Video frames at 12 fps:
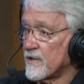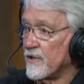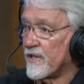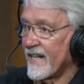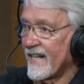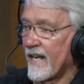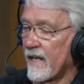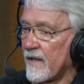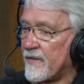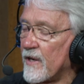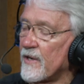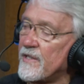You cannot
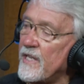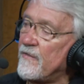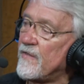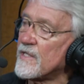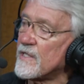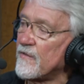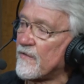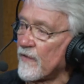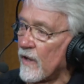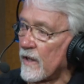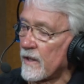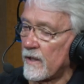let their defensive
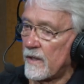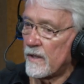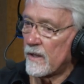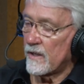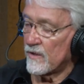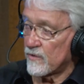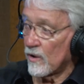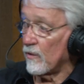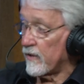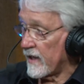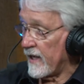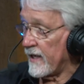front control
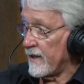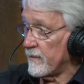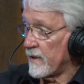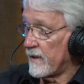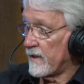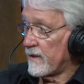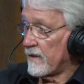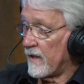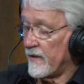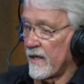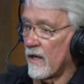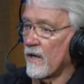the game.
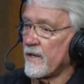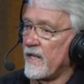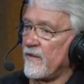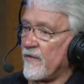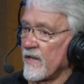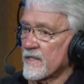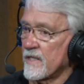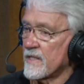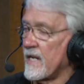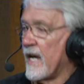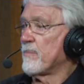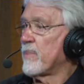And then our defense needs
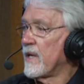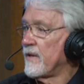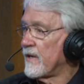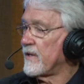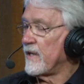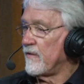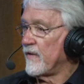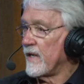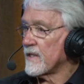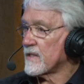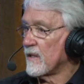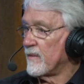to outplay their
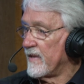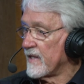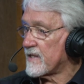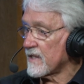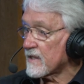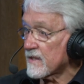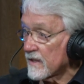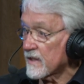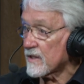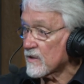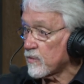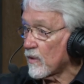defense. I mean, this is
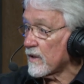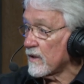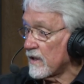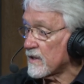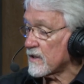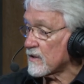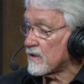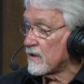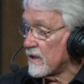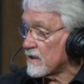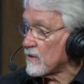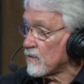this is what this is
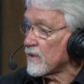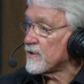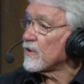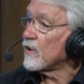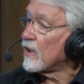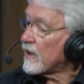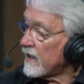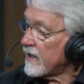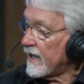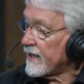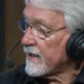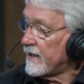this is what you're looking
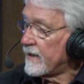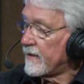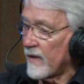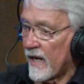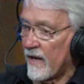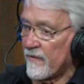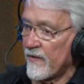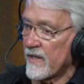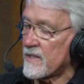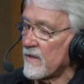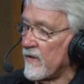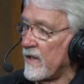at.
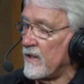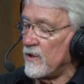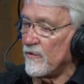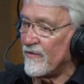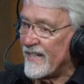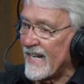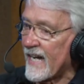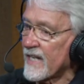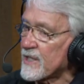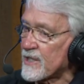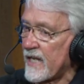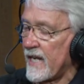Offensively, you've got to
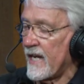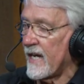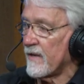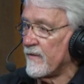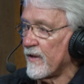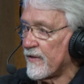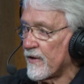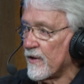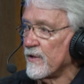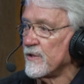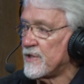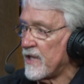stay out of the
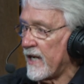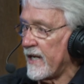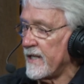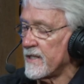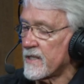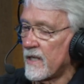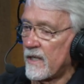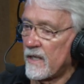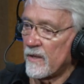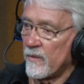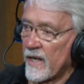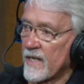third and chains.
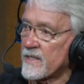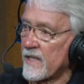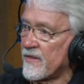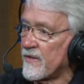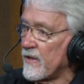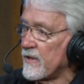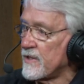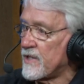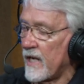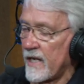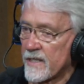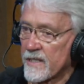And when I say third and
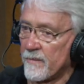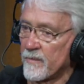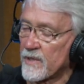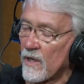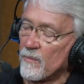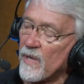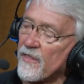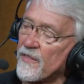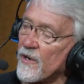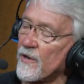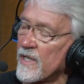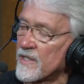chains, I'm talking about
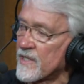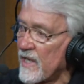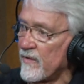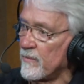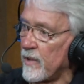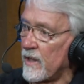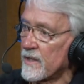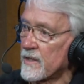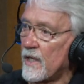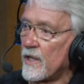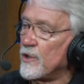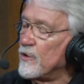third and seven plus.
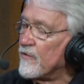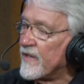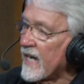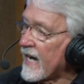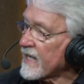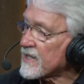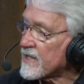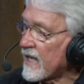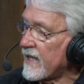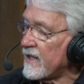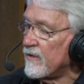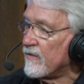You've got to
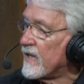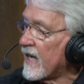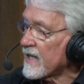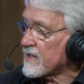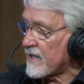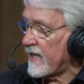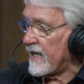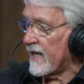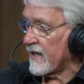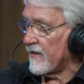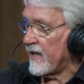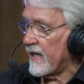stay you've got to stay out
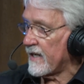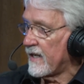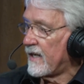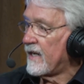of that.